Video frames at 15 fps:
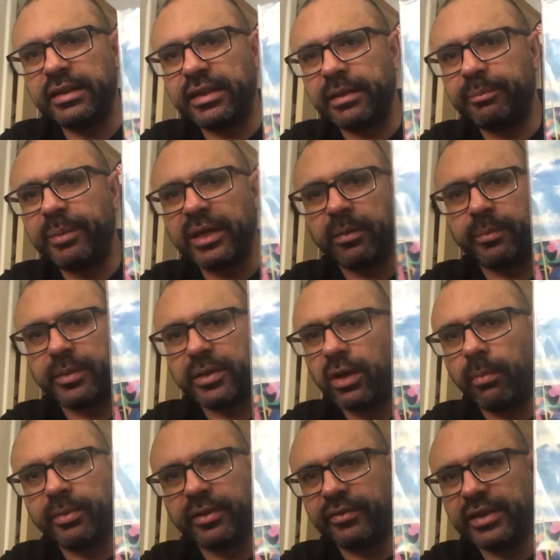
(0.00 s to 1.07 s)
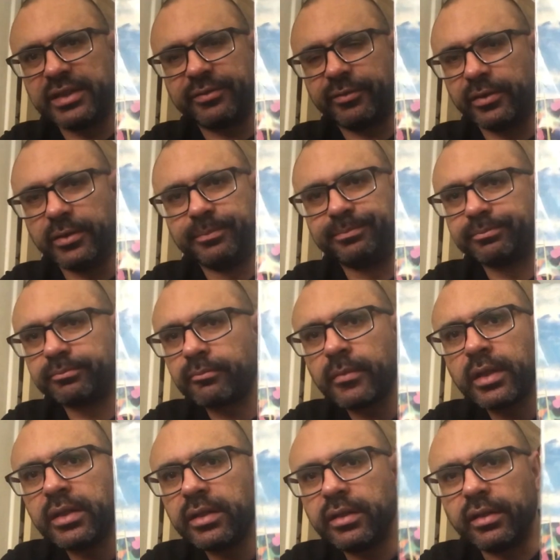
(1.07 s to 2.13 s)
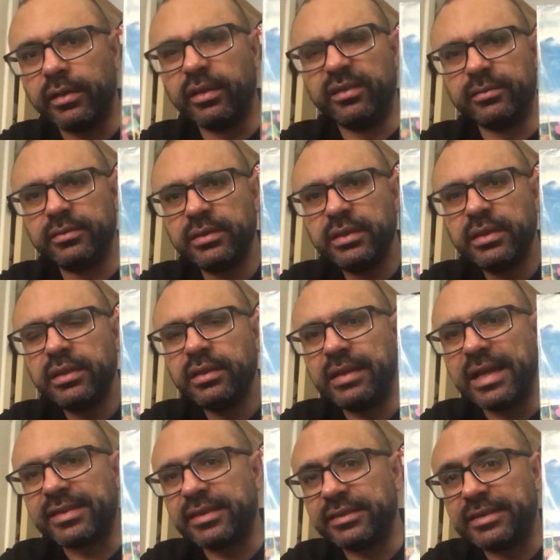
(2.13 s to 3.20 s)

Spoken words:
can pick up a copy of this for less